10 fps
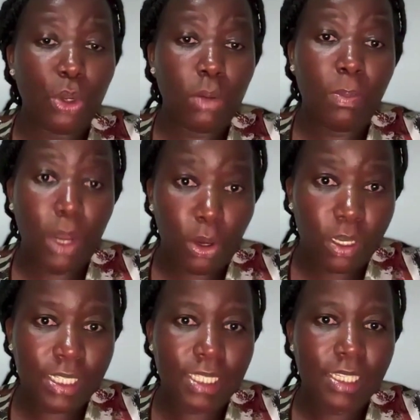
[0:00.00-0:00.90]

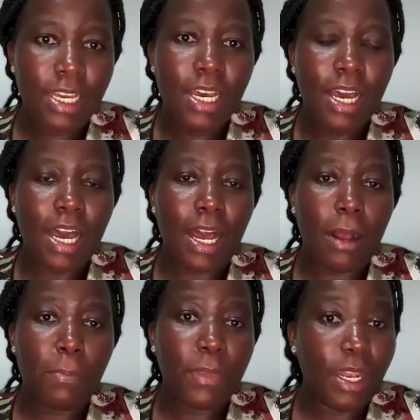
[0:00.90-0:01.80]
blocks
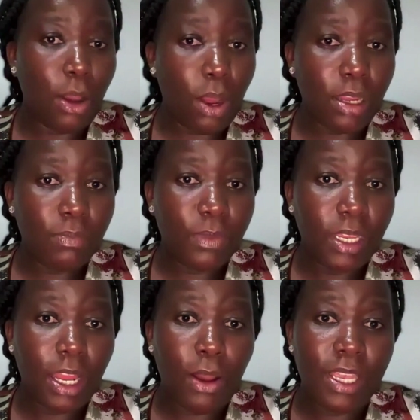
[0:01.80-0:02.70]
in our
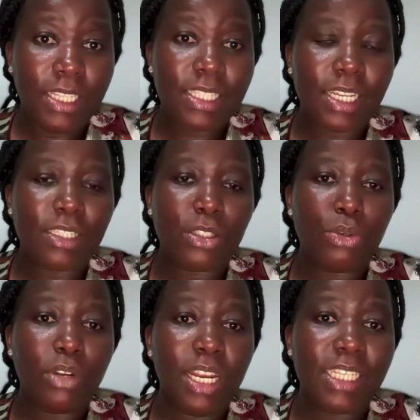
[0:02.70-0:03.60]
instance to
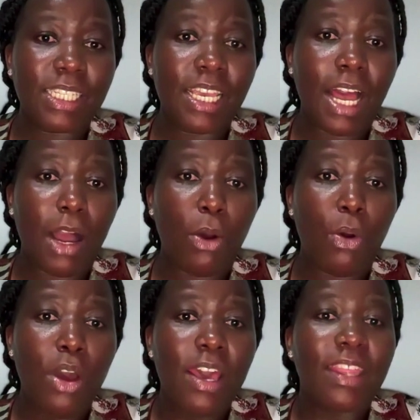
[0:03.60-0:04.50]
really see how
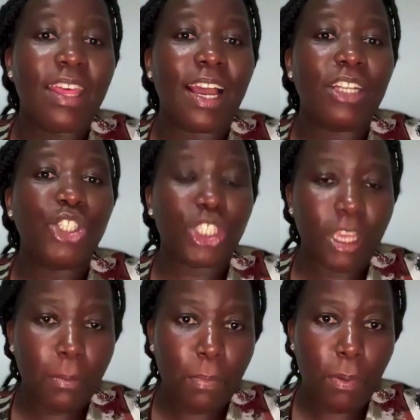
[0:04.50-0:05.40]
they can
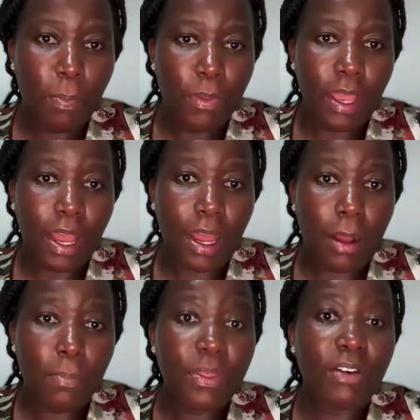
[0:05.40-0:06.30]
shape
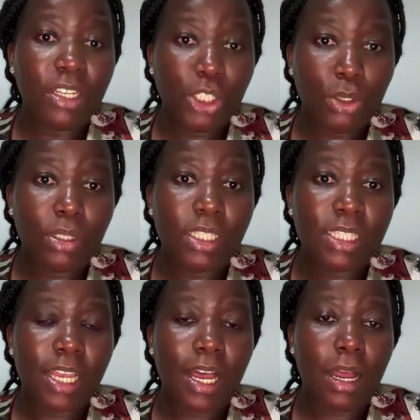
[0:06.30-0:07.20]
the region's
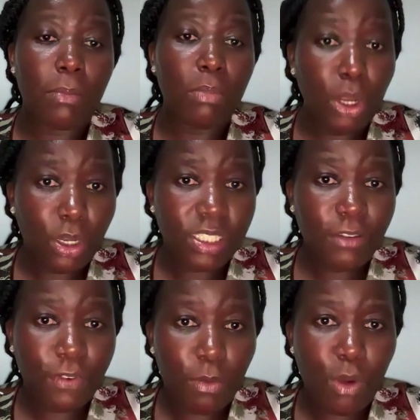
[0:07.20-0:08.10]
laws and
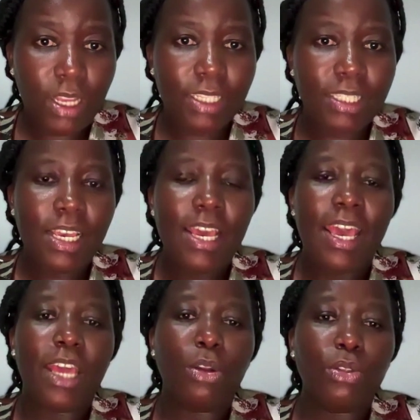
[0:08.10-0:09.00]
frameworks,
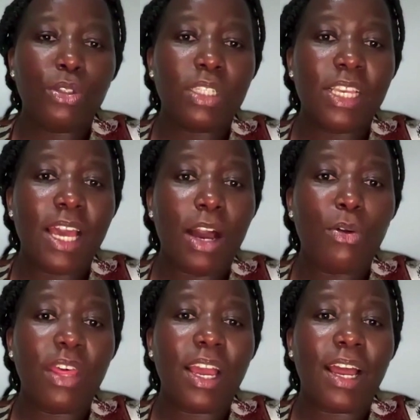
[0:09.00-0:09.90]
and also see how
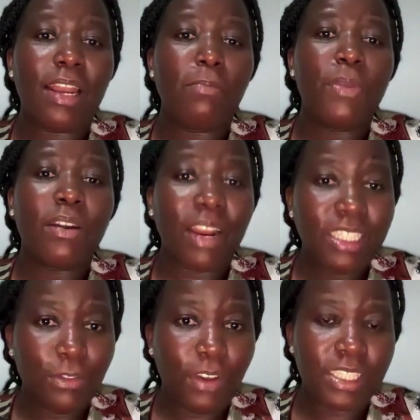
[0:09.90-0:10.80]
they can
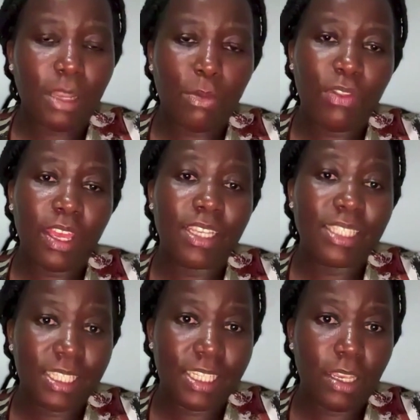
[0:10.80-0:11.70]
ratify some of the
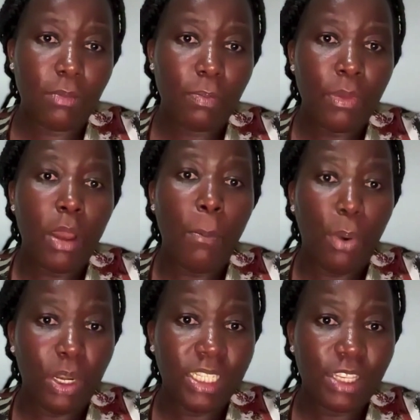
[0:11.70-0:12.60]
existing
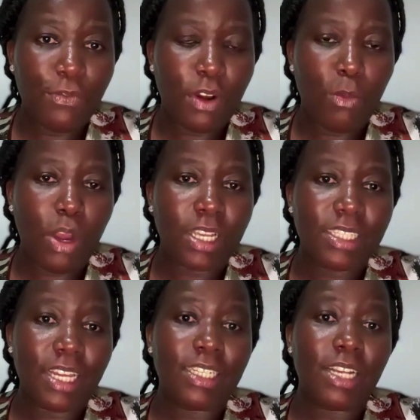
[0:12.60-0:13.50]
policy frameworks
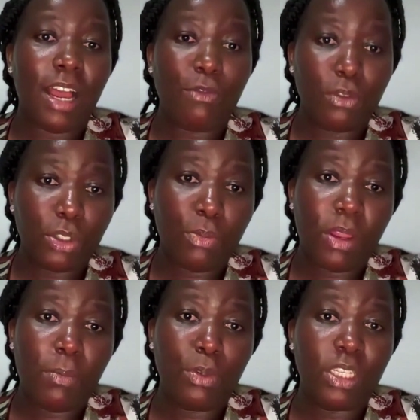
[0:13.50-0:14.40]
that have also been
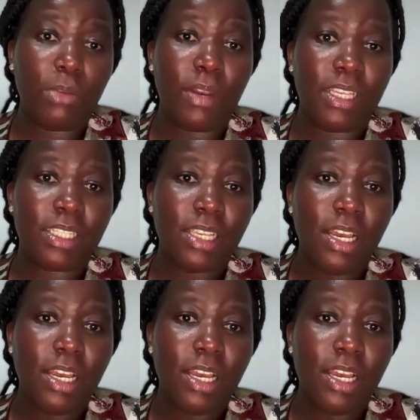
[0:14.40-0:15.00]
put in place